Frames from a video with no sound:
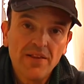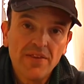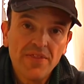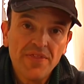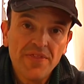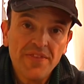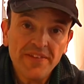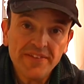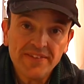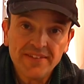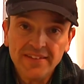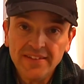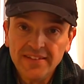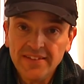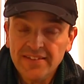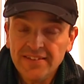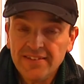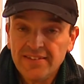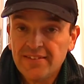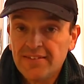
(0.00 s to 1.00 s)
This
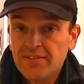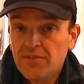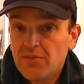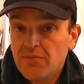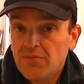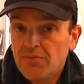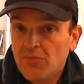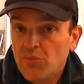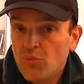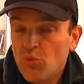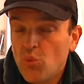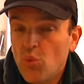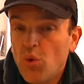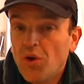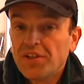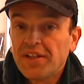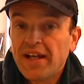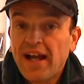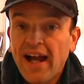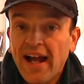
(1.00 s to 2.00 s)
is
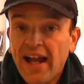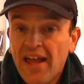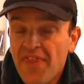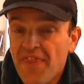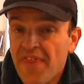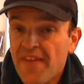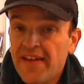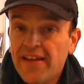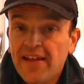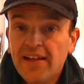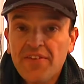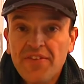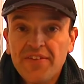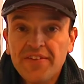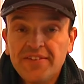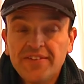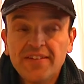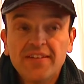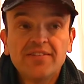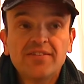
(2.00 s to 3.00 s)
what I think.
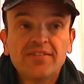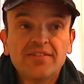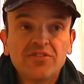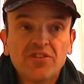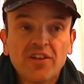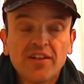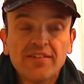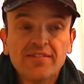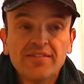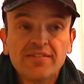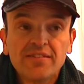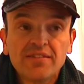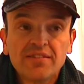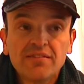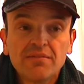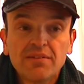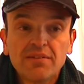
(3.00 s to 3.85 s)
This is just